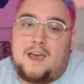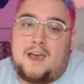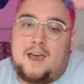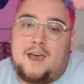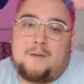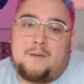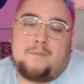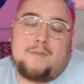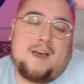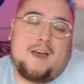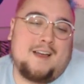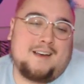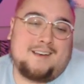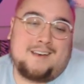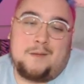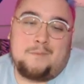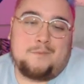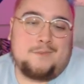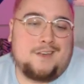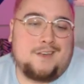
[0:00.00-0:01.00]

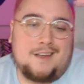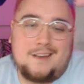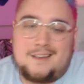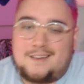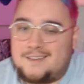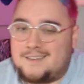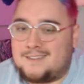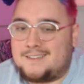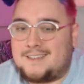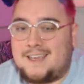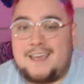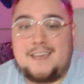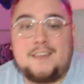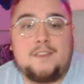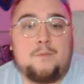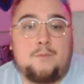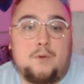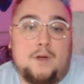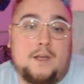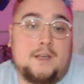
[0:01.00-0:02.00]
I'm gonna take
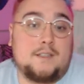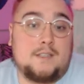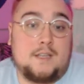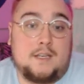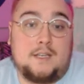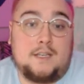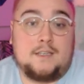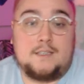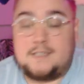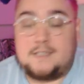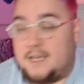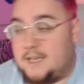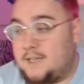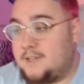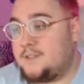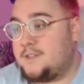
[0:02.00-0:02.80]
the breaks I need to take.